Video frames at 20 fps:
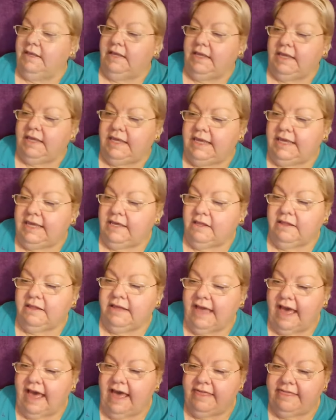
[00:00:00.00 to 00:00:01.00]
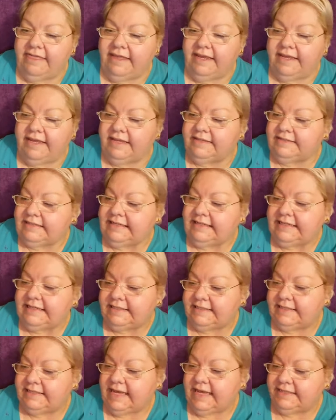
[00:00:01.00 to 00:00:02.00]
Heel Gothic is
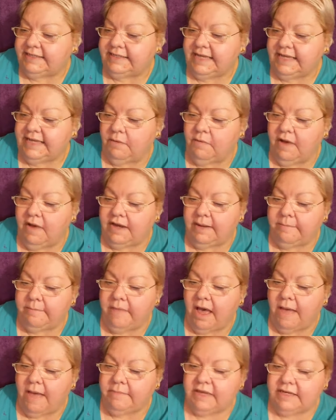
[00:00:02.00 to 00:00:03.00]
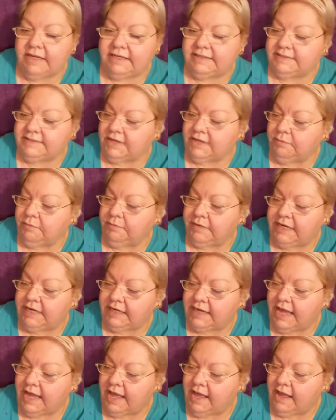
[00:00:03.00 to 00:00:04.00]
Lisa. Tijuana Mama is
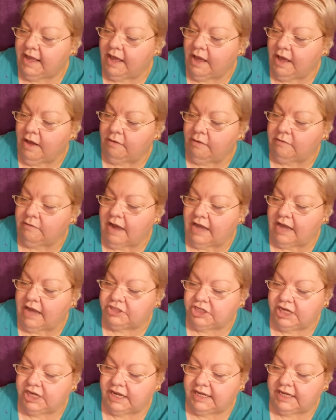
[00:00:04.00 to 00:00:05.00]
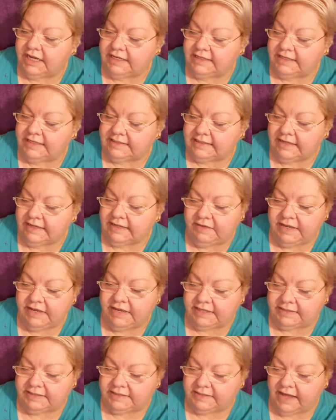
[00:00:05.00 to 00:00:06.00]
Karina. Rasha is living
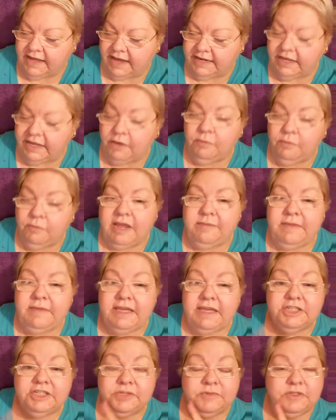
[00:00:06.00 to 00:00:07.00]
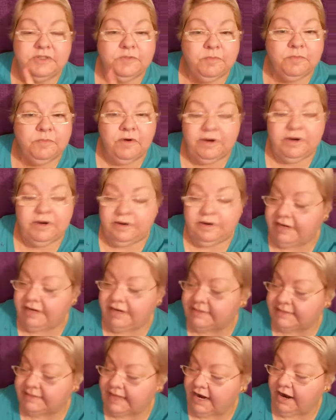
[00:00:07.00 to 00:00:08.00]
in Saudi Arabia. She was born and
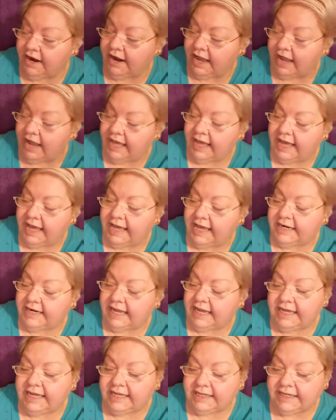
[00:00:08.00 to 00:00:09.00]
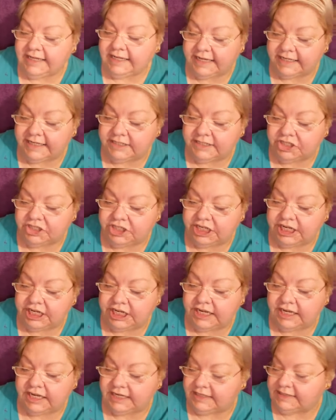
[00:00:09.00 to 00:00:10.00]
raised there. And Alien
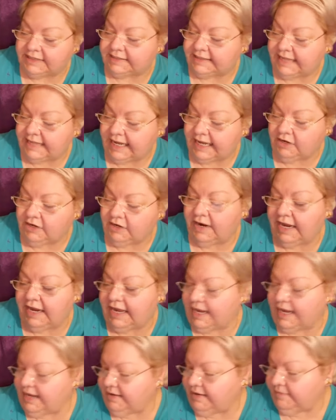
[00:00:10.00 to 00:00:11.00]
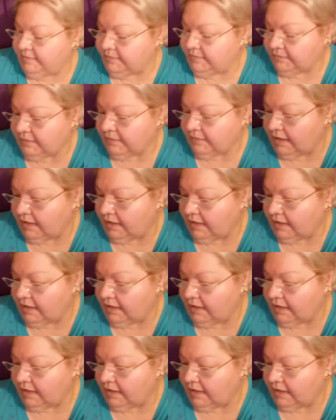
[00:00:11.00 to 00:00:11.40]
She is Taylor Ann.